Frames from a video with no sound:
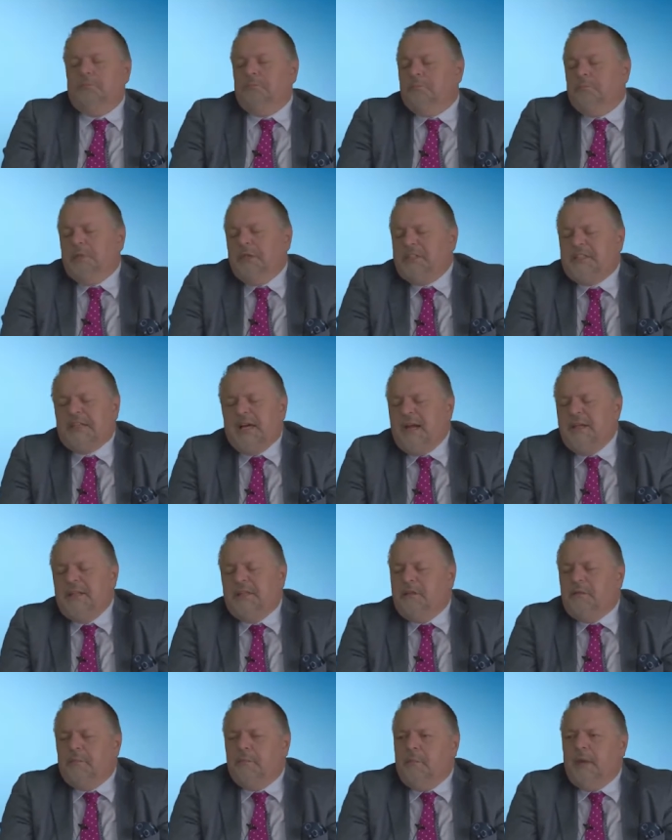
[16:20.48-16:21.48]

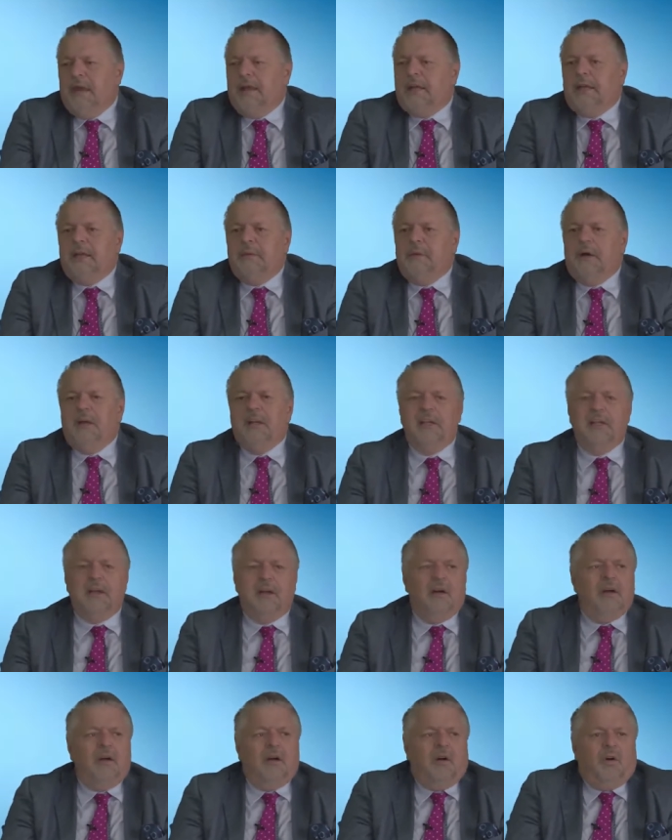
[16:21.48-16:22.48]
Beside making
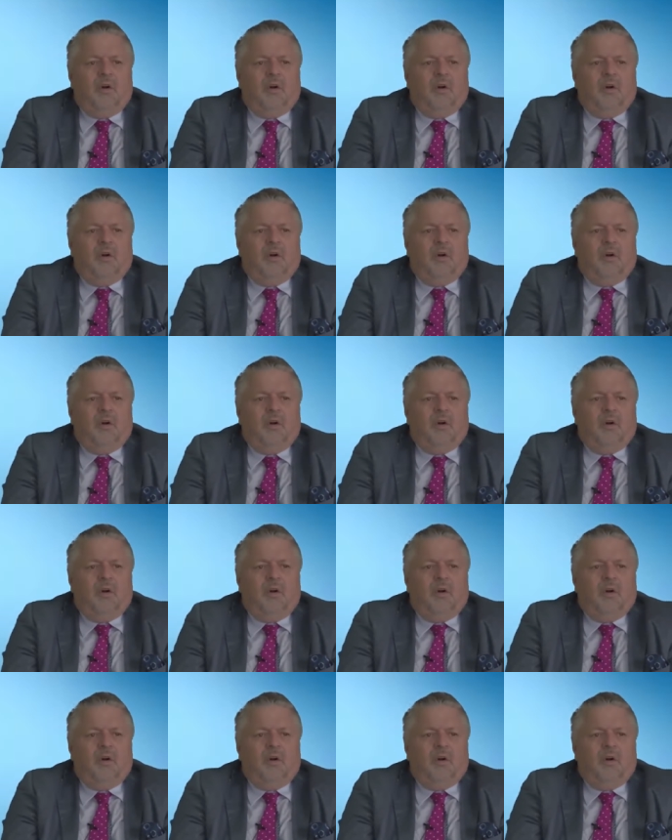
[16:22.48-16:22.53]
money,